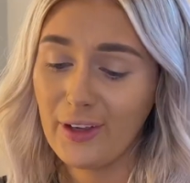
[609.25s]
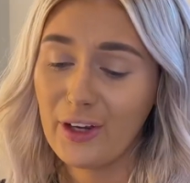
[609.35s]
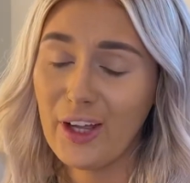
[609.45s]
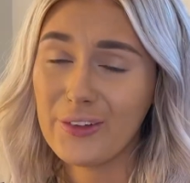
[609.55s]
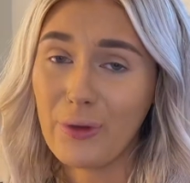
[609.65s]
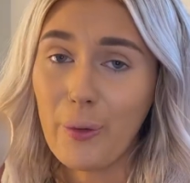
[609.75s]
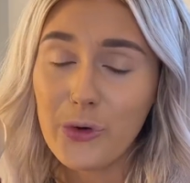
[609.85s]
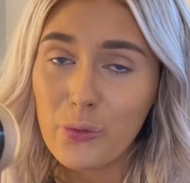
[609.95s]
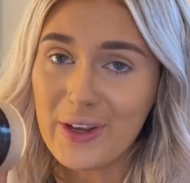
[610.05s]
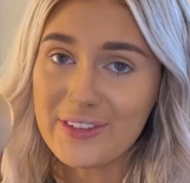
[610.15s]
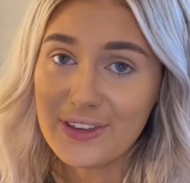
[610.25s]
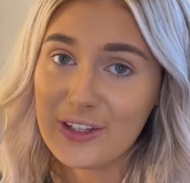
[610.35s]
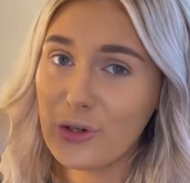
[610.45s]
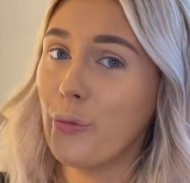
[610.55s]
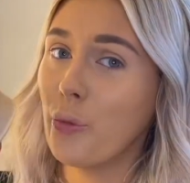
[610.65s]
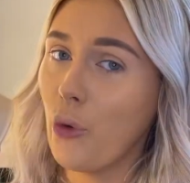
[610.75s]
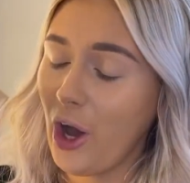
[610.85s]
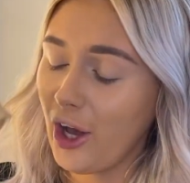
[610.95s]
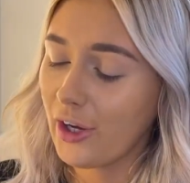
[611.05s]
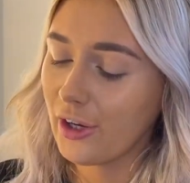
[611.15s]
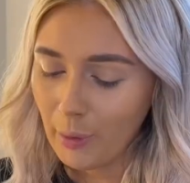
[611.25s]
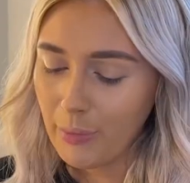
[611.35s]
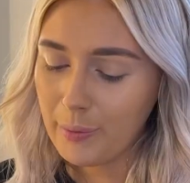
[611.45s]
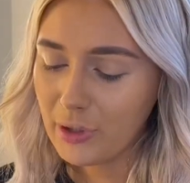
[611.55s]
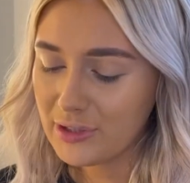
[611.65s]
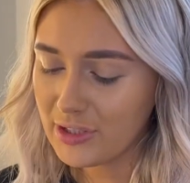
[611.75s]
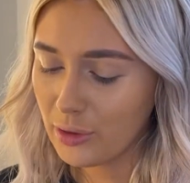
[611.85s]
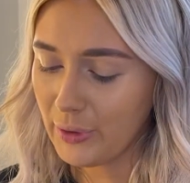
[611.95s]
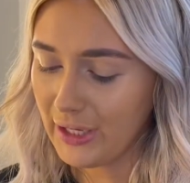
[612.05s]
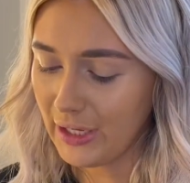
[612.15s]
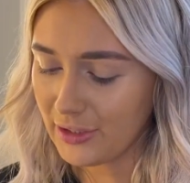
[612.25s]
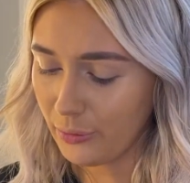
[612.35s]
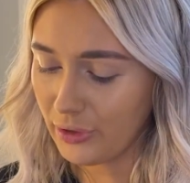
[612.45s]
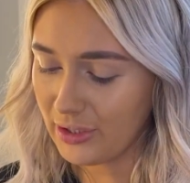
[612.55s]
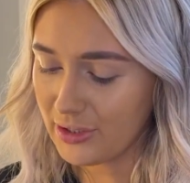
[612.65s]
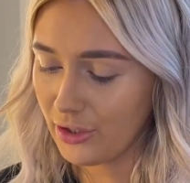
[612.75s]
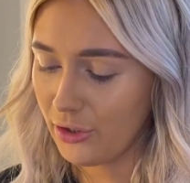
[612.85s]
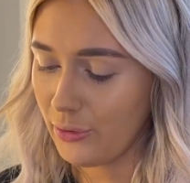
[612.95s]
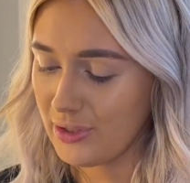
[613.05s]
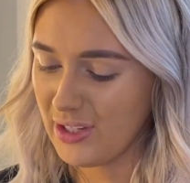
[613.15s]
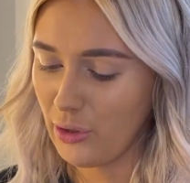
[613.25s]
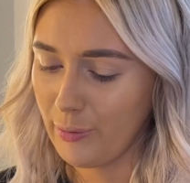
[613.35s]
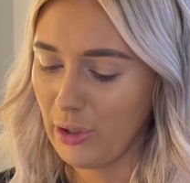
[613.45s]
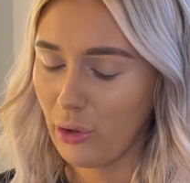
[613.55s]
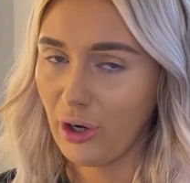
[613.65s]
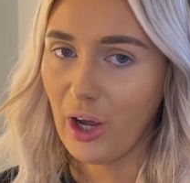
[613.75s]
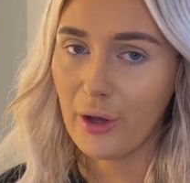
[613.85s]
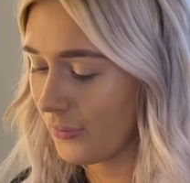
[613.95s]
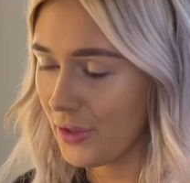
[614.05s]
like, I'm not wasting this on work, but because it's the weekend, I want it to stay on a bit longer.